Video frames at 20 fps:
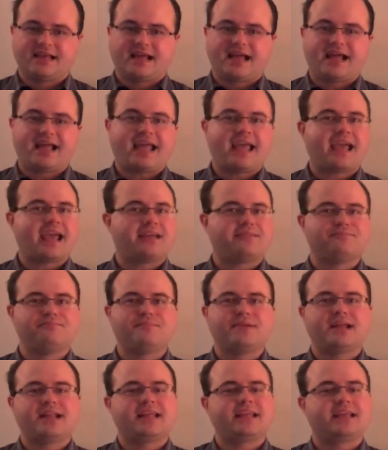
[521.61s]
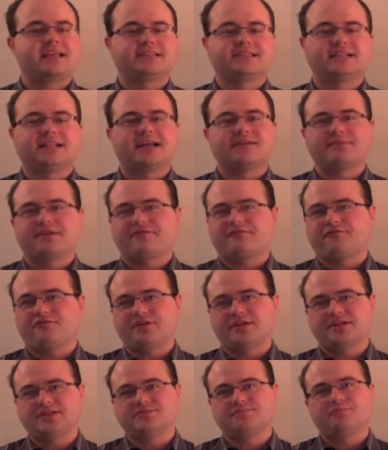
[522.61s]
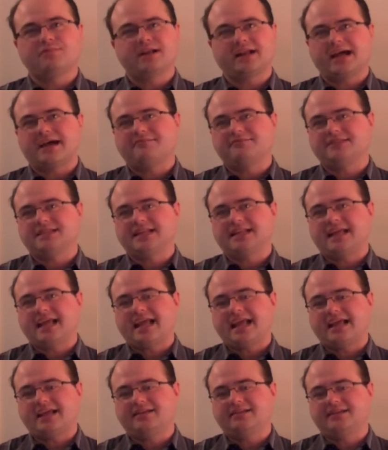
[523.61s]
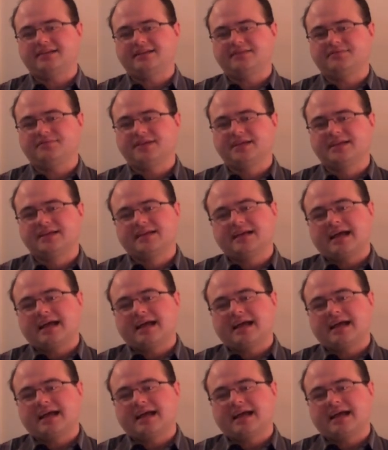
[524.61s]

I had many Islamic friends when I was in England.